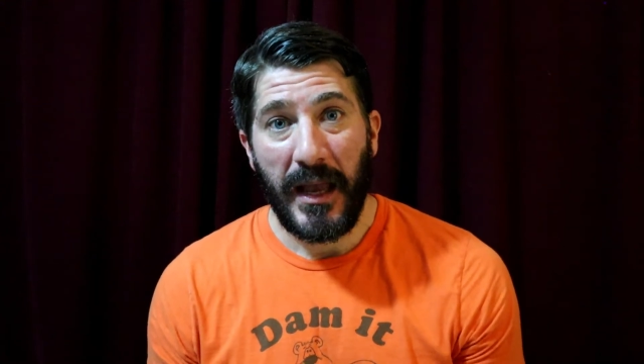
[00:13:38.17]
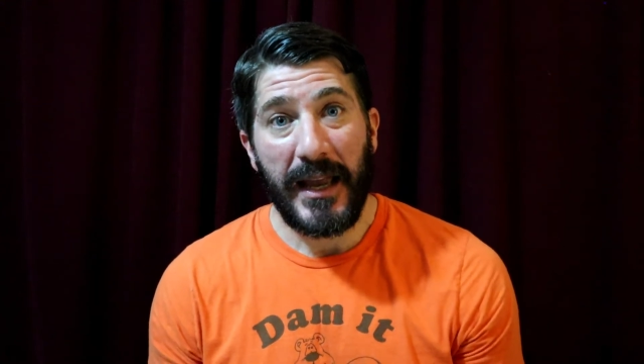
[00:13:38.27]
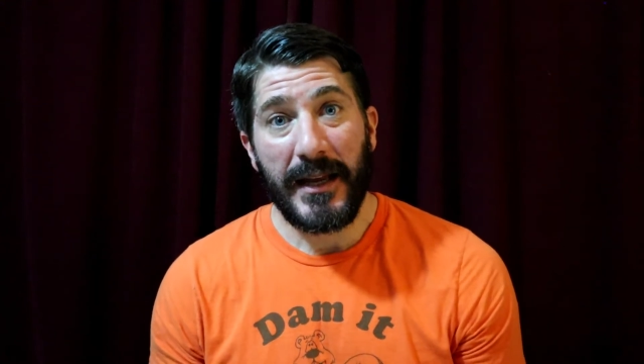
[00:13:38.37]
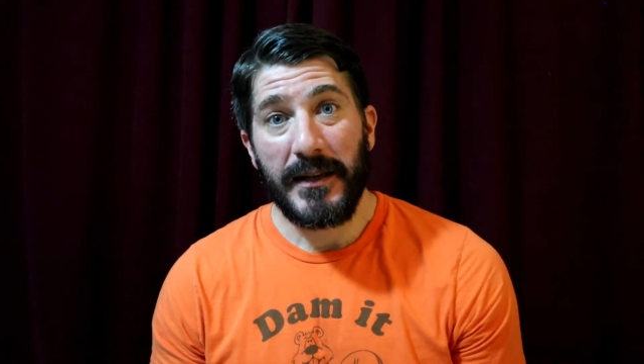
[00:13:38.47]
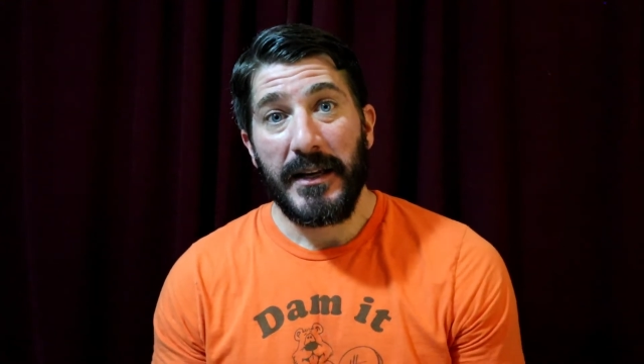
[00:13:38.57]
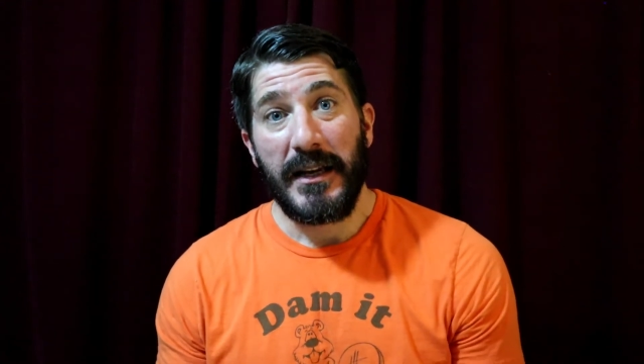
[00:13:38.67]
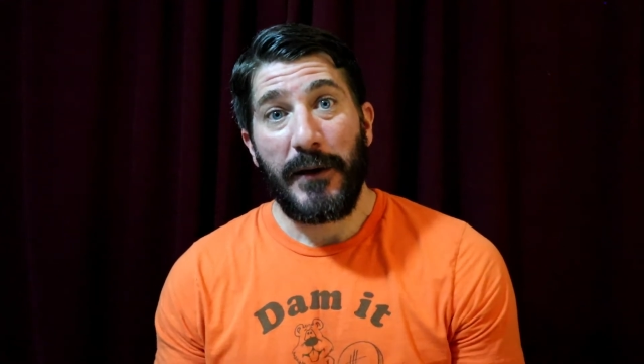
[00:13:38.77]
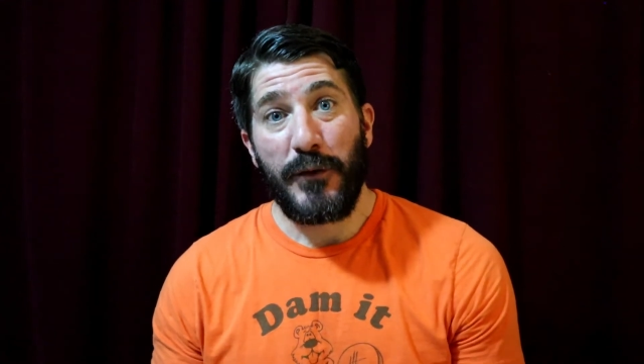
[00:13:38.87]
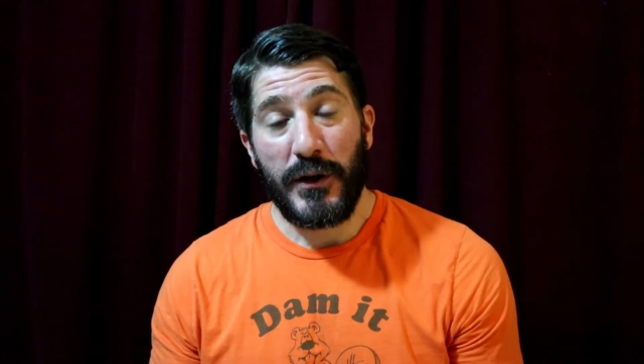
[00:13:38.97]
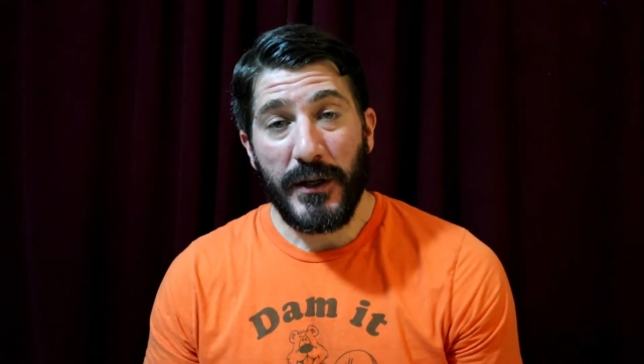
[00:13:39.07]
And
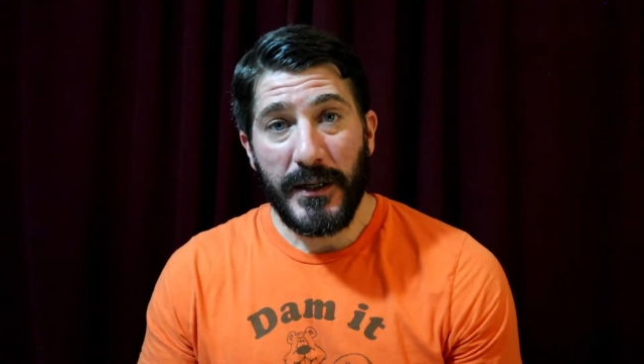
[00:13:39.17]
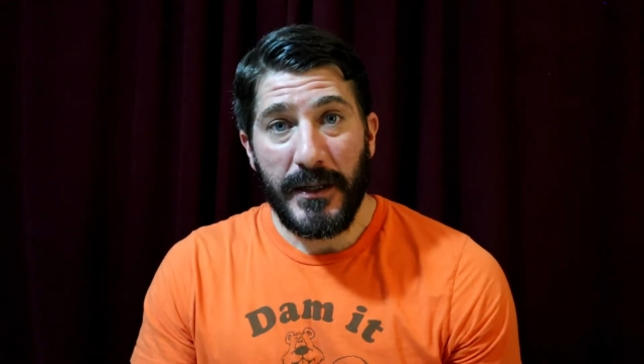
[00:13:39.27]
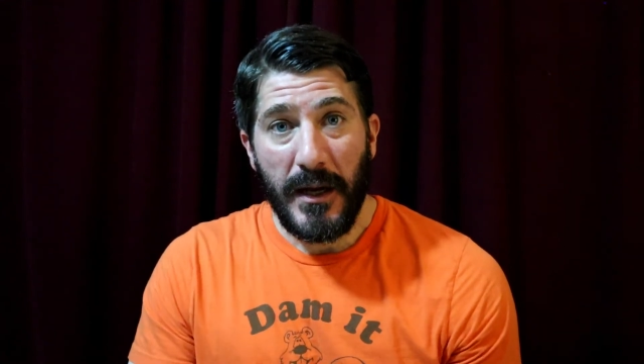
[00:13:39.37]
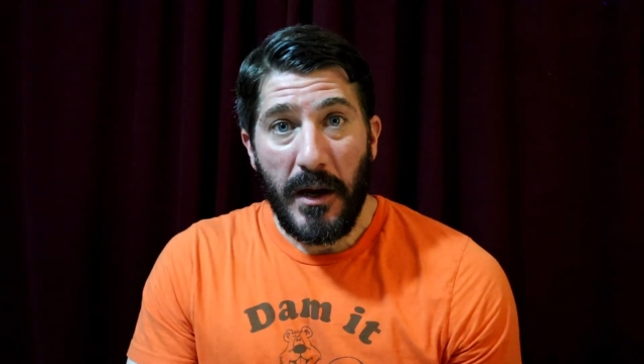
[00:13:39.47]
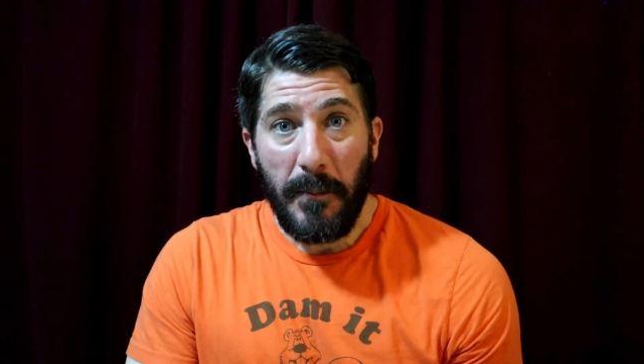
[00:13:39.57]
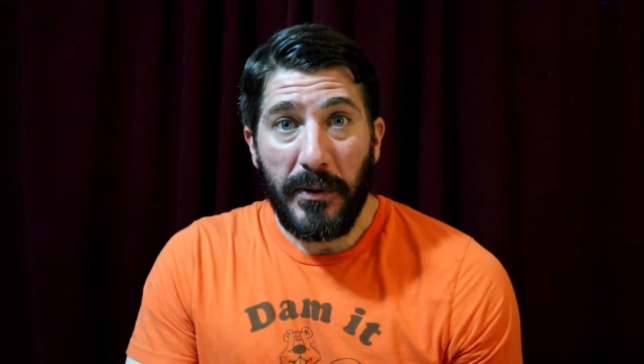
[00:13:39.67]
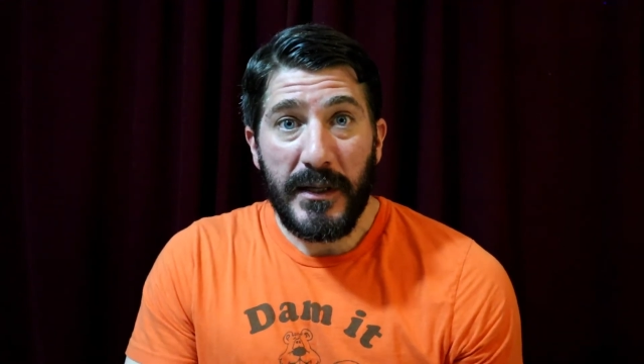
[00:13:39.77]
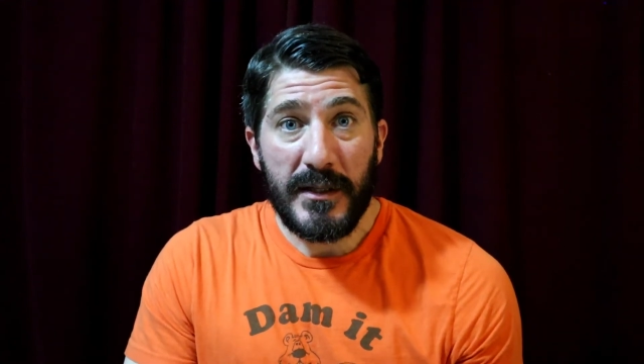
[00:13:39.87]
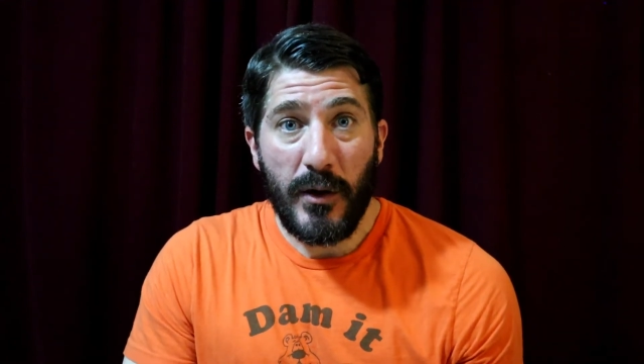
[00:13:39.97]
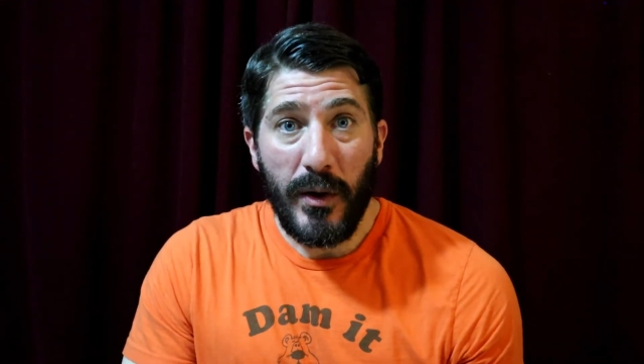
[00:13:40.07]
if you could,
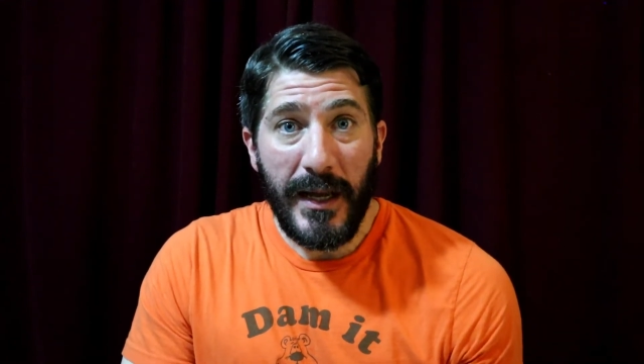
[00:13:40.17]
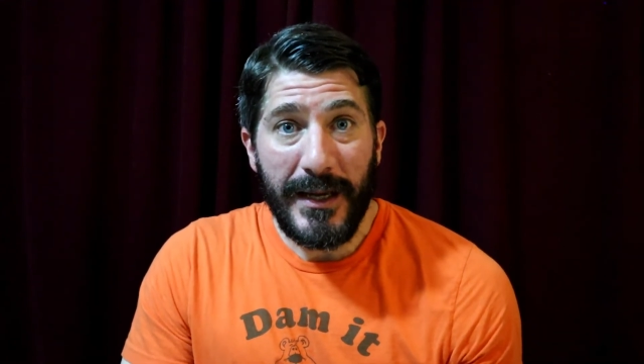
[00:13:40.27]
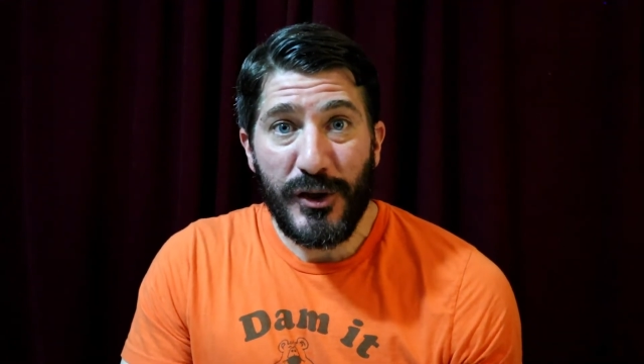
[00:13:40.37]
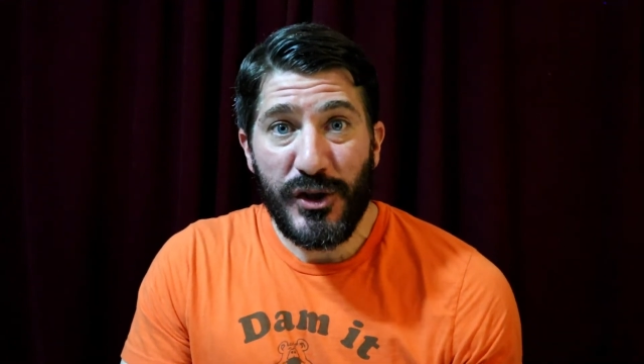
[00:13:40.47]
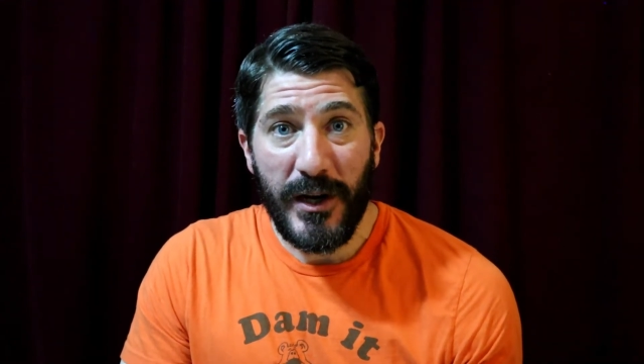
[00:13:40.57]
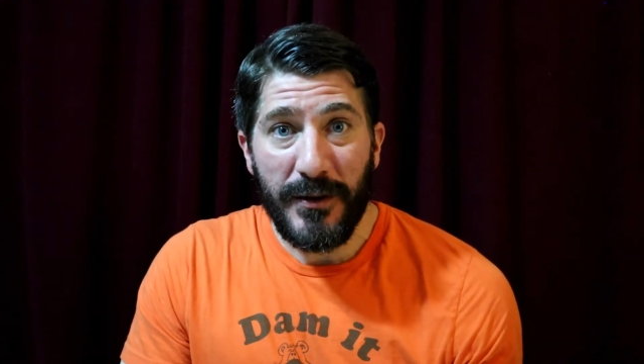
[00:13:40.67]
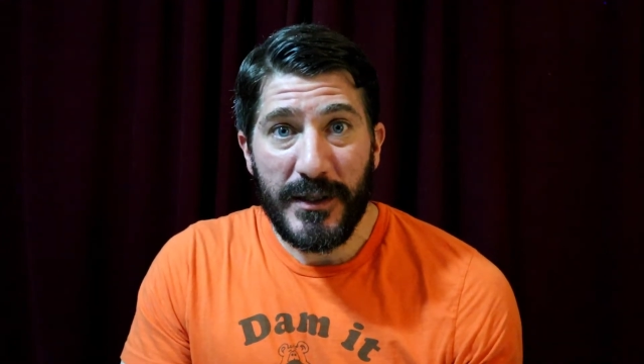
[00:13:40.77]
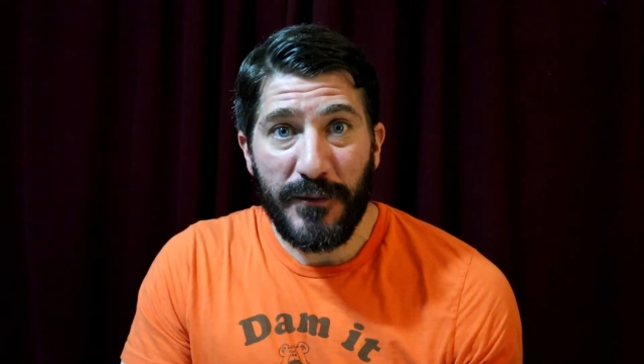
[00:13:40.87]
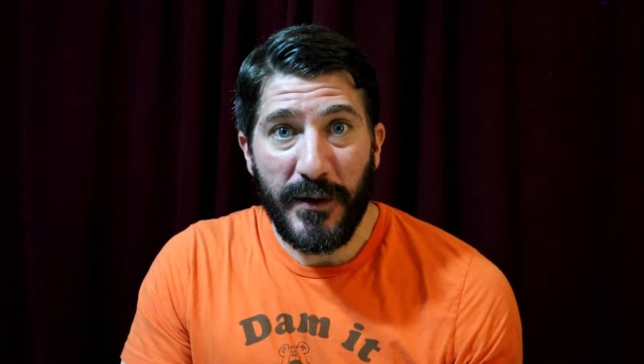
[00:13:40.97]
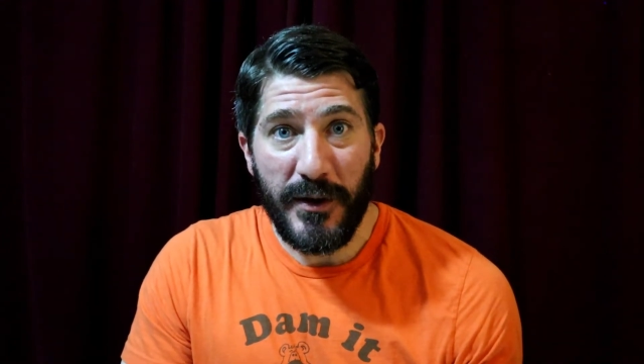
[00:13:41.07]
please go ahead and share
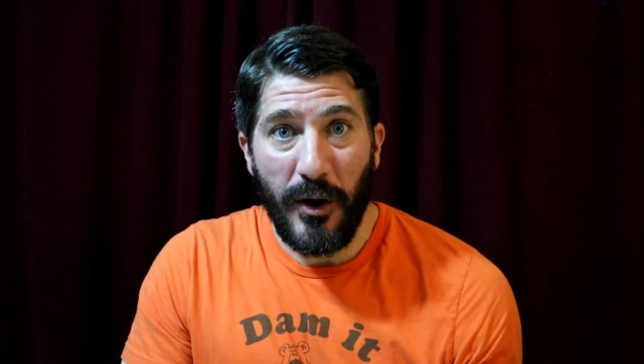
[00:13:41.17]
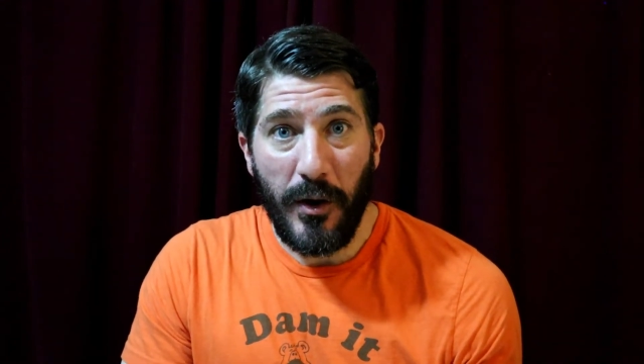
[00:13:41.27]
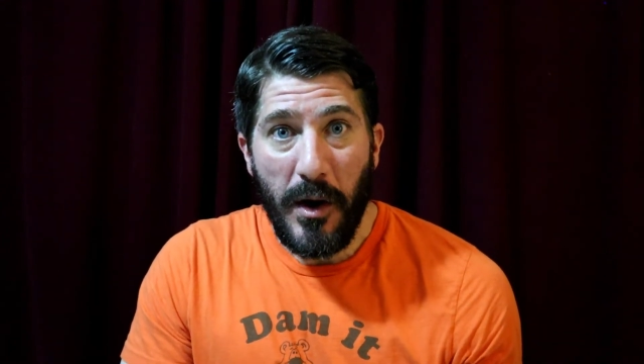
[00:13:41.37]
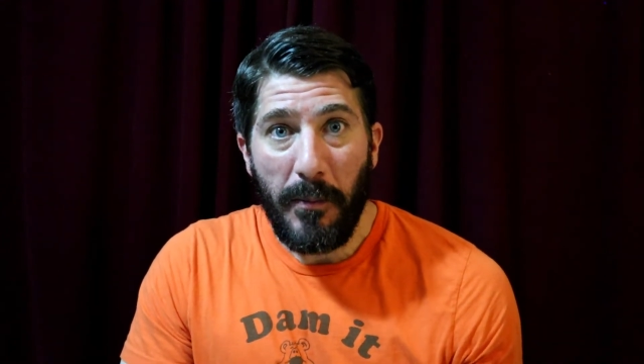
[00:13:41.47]
this video.